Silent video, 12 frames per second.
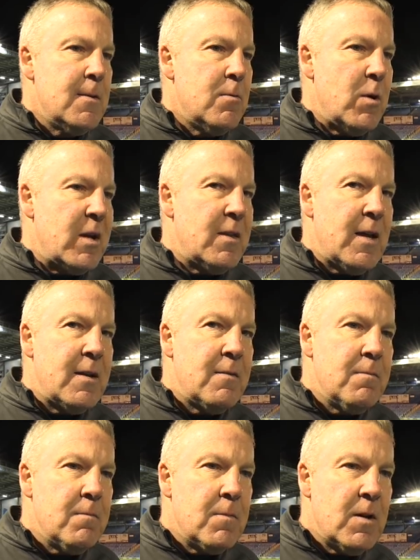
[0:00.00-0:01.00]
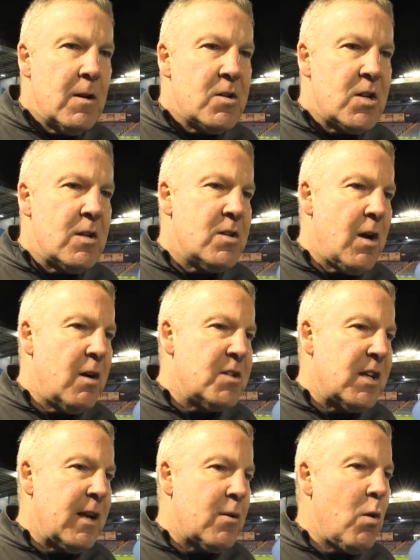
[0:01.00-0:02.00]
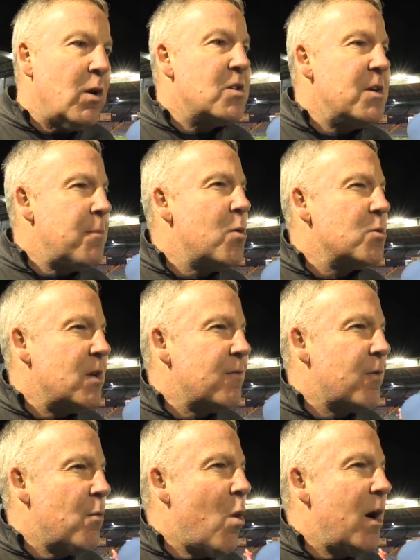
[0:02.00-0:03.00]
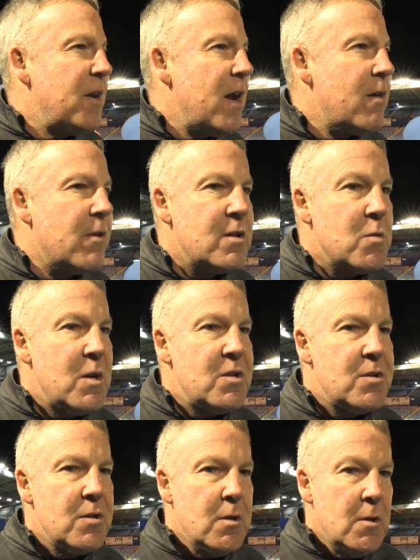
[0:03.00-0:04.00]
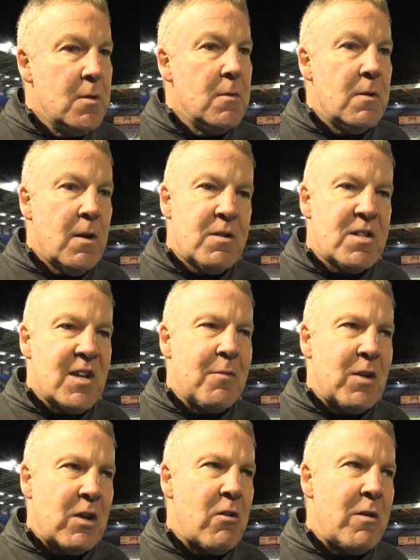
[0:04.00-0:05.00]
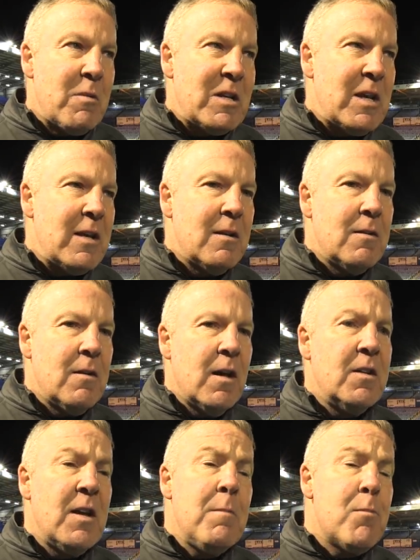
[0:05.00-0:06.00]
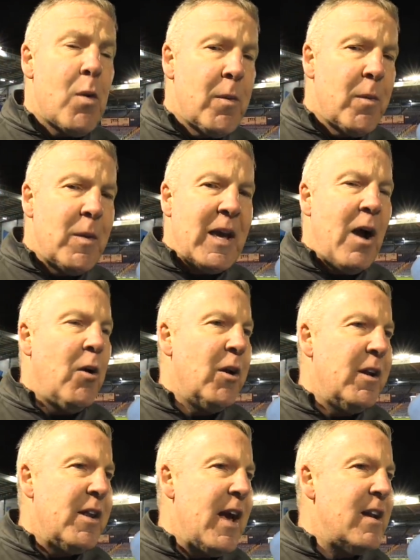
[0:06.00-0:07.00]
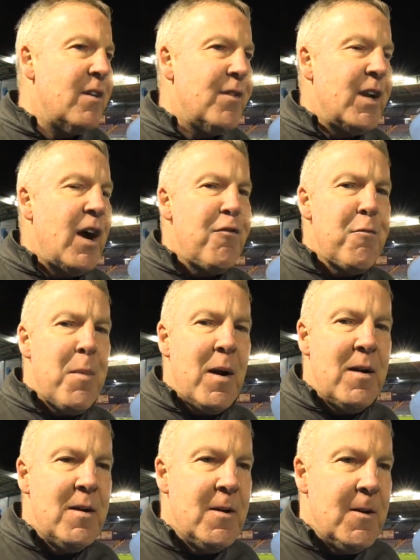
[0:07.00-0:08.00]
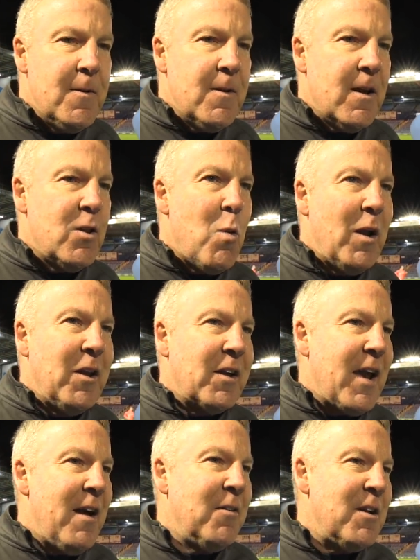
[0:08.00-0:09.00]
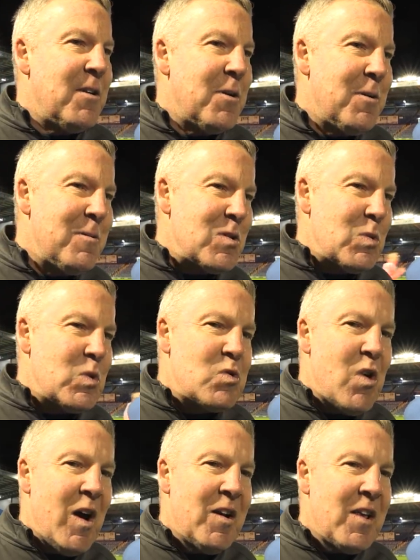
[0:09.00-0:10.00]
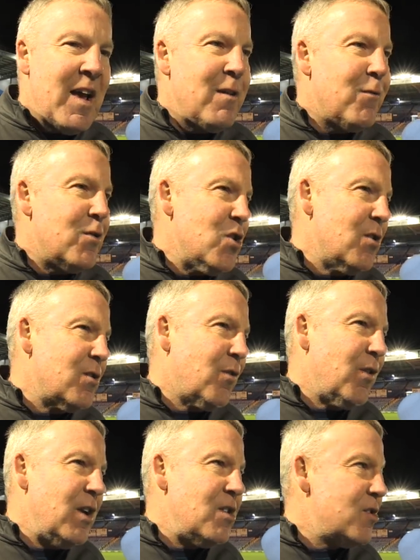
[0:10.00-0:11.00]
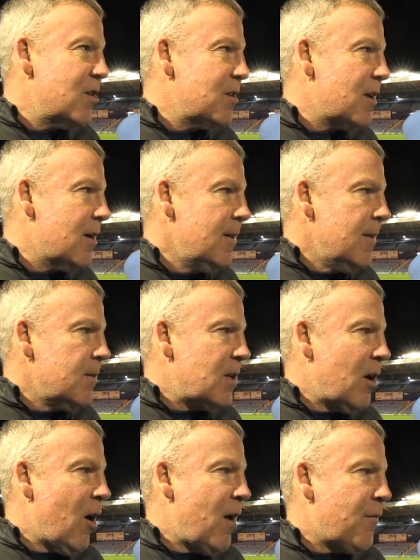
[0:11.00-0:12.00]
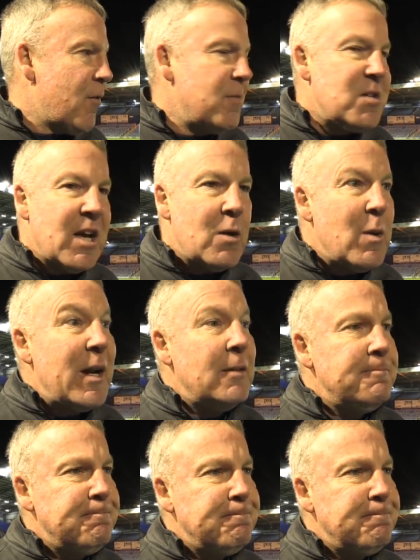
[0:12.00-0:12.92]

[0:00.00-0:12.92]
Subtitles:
we can then start to get quality balls in from wide areas, which to some degree we did, and didn't probably get on at the end of enough, but the one that counted was right at the end for John's finish, and delighted for him to get the winner.